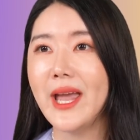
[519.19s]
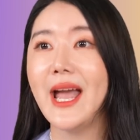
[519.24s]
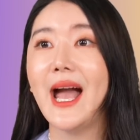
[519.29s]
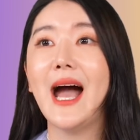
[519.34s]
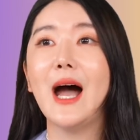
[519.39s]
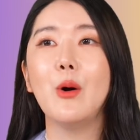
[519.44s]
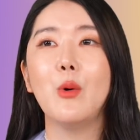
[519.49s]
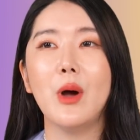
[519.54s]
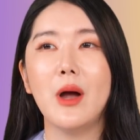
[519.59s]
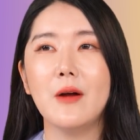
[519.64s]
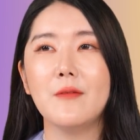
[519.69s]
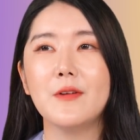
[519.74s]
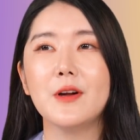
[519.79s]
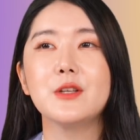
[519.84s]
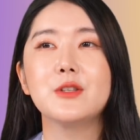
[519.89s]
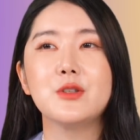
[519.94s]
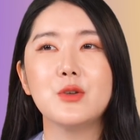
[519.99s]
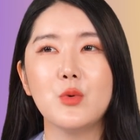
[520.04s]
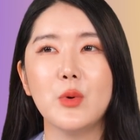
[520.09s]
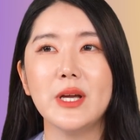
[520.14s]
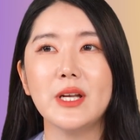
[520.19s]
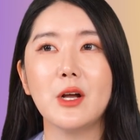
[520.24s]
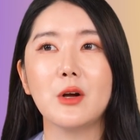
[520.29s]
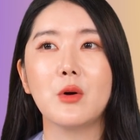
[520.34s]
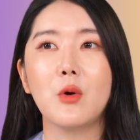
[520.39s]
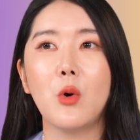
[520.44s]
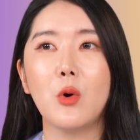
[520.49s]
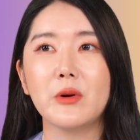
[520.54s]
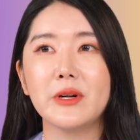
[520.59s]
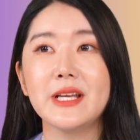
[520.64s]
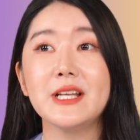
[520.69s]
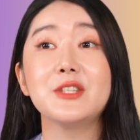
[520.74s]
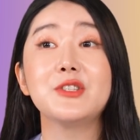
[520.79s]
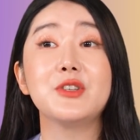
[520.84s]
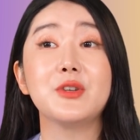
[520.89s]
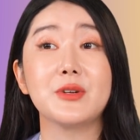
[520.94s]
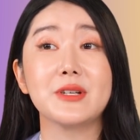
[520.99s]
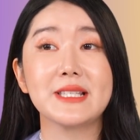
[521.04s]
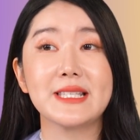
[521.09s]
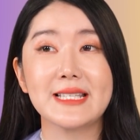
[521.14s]
however, do it according to
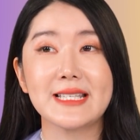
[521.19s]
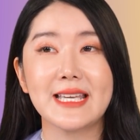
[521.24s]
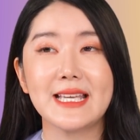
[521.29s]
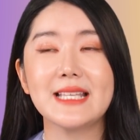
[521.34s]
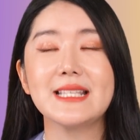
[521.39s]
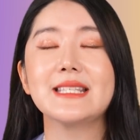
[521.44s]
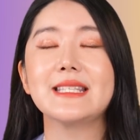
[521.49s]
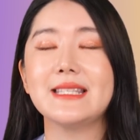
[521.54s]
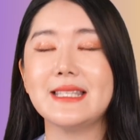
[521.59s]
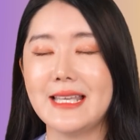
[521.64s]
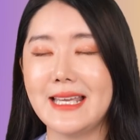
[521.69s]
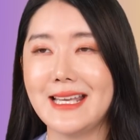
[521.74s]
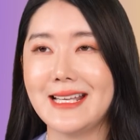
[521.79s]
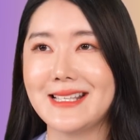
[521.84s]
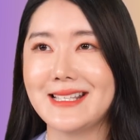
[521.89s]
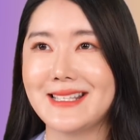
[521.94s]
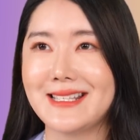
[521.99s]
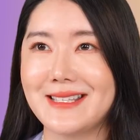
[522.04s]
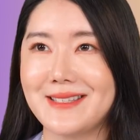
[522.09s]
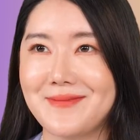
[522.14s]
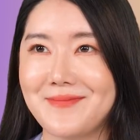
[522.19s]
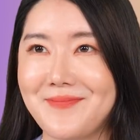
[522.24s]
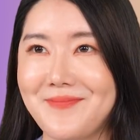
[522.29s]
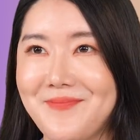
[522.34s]
your skin's needs.